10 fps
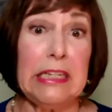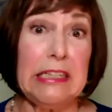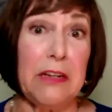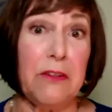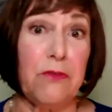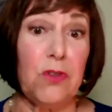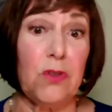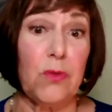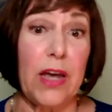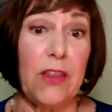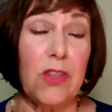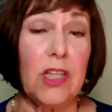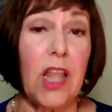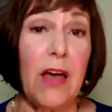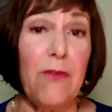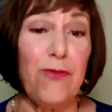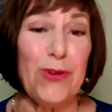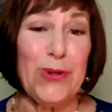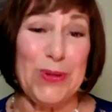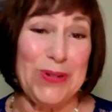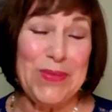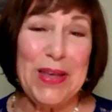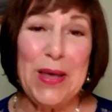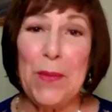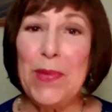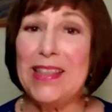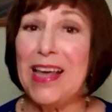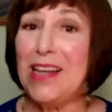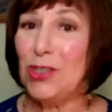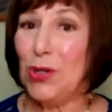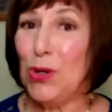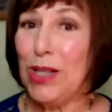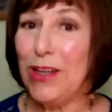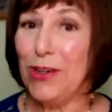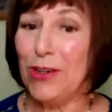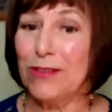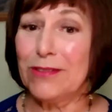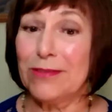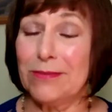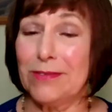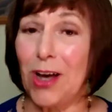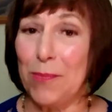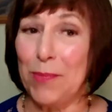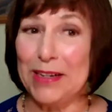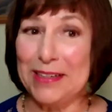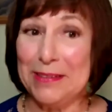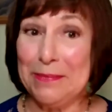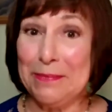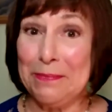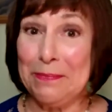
eating dead food rather than live food, but that's a whole other topic.